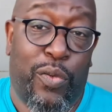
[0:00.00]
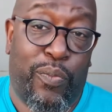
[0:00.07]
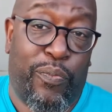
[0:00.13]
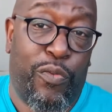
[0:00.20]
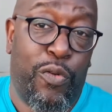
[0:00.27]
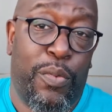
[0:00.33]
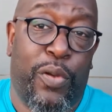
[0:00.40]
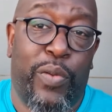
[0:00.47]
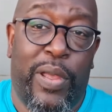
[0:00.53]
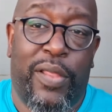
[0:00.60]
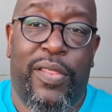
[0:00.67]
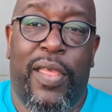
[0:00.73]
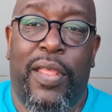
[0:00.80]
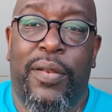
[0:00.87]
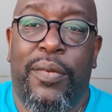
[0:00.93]
form of
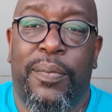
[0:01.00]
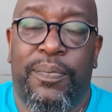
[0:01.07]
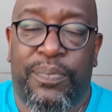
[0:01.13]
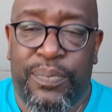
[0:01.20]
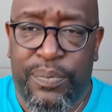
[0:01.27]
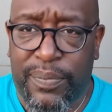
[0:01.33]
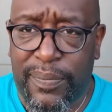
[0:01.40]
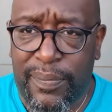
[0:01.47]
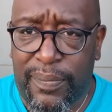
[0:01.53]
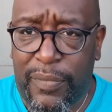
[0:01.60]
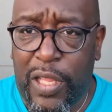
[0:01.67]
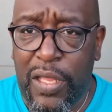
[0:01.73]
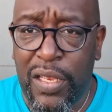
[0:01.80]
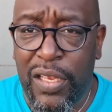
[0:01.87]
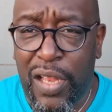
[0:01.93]
quicksand,
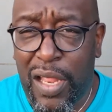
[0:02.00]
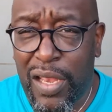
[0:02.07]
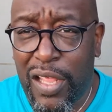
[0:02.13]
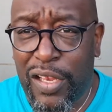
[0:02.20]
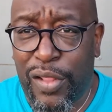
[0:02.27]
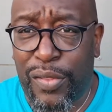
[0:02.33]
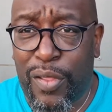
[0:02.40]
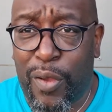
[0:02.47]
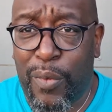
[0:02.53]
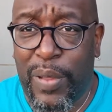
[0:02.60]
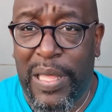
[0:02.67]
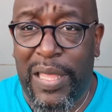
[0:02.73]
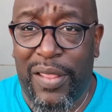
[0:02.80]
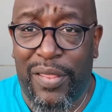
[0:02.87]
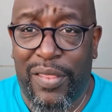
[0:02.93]
the dark night of the
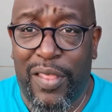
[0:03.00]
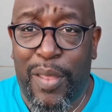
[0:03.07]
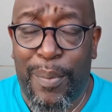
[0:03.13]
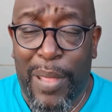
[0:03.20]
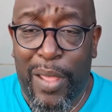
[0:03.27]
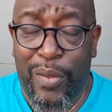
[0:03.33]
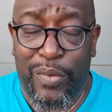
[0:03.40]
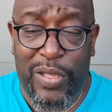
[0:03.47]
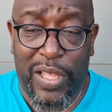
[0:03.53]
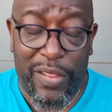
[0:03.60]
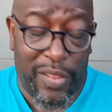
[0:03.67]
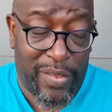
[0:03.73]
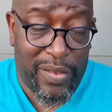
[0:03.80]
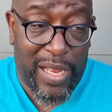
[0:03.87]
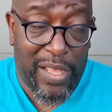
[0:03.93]
soul is about,
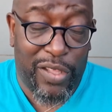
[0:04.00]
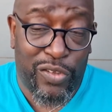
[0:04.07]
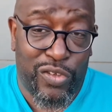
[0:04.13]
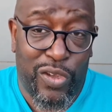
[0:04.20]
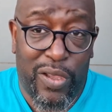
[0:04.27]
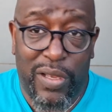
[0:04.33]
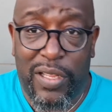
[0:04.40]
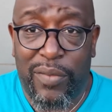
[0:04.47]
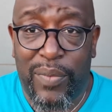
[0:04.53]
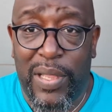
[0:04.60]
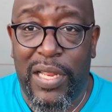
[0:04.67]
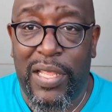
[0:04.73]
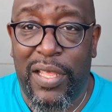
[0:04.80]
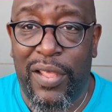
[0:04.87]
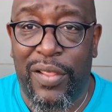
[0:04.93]
it's like a journey
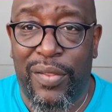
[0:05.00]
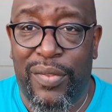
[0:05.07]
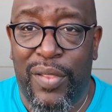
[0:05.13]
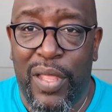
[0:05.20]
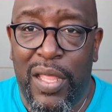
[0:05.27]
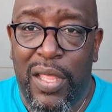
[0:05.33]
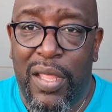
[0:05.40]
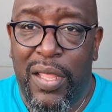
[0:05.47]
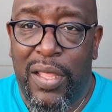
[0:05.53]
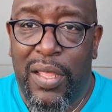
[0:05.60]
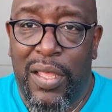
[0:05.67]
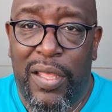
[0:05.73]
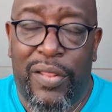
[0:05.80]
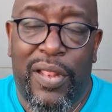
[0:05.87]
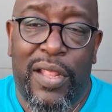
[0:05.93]
really.
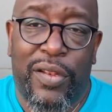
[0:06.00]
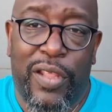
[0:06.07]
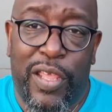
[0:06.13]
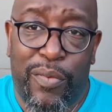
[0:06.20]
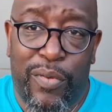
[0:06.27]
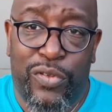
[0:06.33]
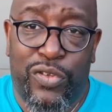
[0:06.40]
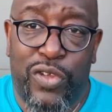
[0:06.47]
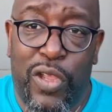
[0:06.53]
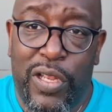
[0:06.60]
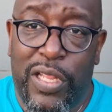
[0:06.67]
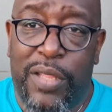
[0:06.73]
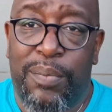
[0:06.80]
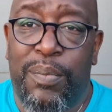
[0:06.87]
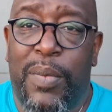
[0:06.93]
It's like the hero's
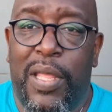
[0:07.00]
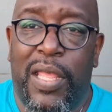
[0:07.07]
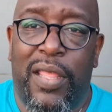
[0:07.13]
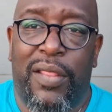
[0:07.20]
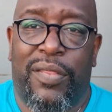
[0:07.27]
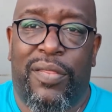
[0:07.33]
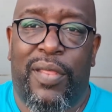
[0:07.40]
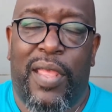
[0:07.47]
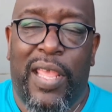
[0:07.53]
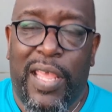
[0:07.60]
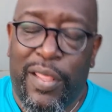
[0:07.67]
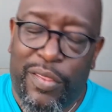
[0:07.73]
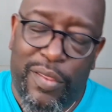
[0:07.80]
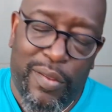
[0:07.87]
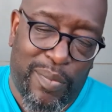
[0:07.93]
journey.
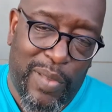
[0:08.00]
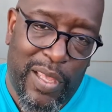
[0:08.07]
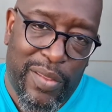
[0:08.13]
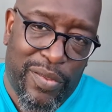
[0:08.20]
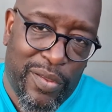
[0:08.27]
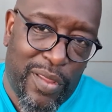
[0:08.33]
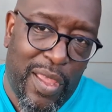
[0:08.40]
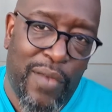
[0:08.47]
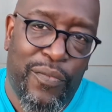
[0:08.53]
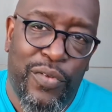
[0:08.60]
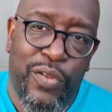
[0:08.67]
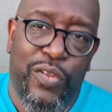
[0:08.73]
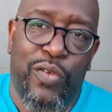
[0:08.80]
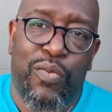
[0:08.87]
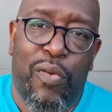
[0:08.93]
It's a time
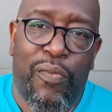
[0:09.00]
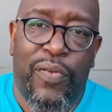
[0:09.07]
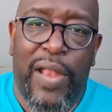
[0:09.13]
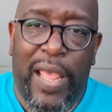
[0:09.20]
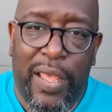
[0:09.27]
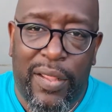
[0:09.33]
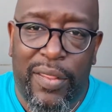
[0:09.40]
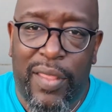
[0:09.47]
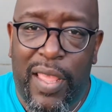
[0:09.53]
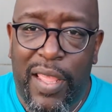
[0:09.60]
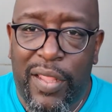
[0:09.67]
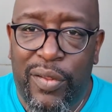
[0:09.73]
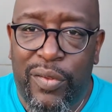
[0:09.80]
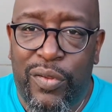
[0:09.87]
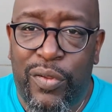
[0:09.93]
for you to reflect
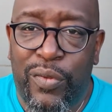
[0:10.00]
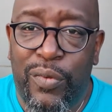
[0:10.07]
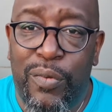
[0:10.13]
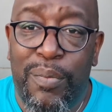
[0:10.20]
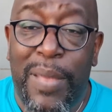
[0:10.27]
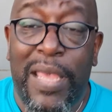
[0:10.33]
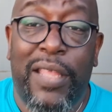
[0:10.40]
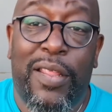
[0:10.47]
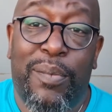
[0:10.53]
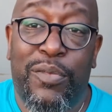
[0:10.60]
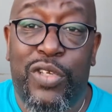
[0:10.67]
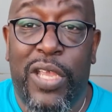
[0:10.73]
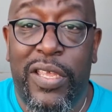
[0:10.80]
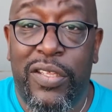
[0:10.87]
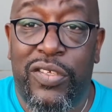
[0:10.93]
and to make them
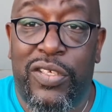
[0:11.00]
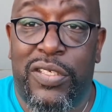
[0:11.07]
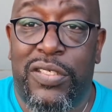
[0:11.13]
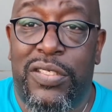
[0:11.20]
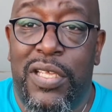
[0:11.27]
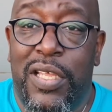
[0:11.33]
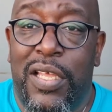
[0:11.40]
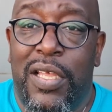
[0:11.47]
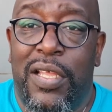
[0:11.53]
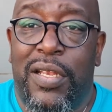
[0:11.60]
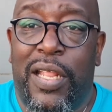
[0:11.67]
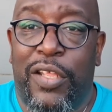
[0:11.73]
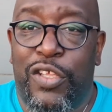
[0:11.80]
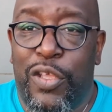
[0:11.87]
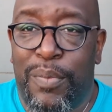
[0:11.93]
changes
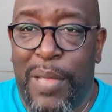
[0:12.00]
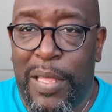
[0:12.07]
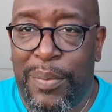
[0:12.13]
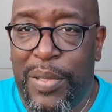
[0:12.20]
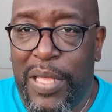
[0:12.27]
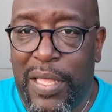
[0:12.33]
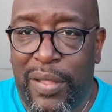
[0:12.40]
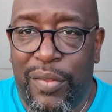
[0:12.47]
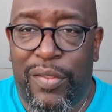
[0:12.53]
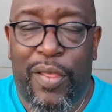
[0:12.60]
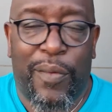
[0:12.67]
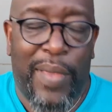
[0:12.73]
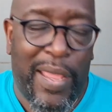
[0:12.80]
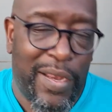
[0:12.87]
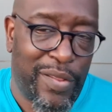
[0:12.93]
that you may be in.
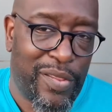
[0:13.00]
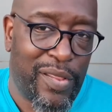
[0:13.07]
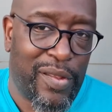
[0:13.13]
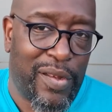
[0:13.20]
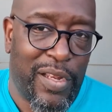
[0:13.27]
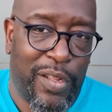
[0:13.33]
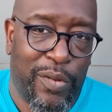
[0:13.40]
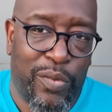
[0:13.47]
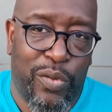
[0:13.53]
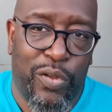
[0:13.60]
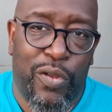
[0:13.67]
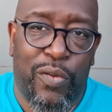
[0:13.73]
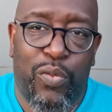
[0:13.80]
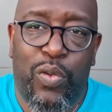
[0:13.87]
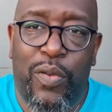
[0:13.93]
So how does this link to
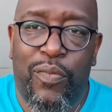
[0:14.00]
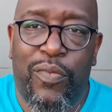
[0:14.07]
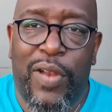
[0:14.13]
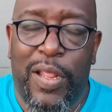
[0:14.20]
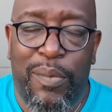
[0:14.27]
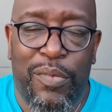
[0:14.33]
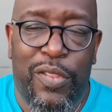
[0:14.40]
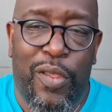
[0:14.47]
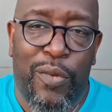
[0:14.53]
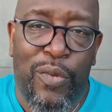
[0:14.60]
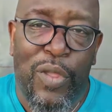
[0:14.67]
your twin flame? So